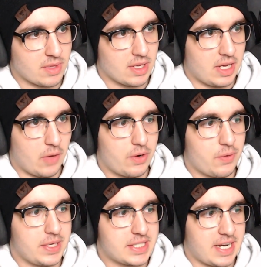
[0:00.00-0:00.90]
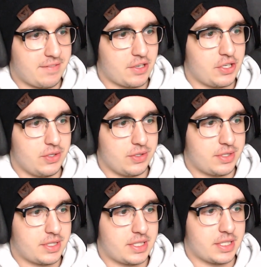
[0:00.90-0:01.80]
I wonder what he's gonna have to do
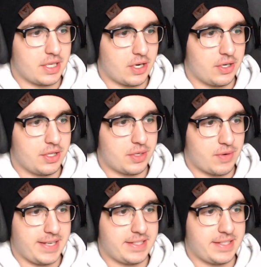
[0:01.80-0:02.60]
to earn the right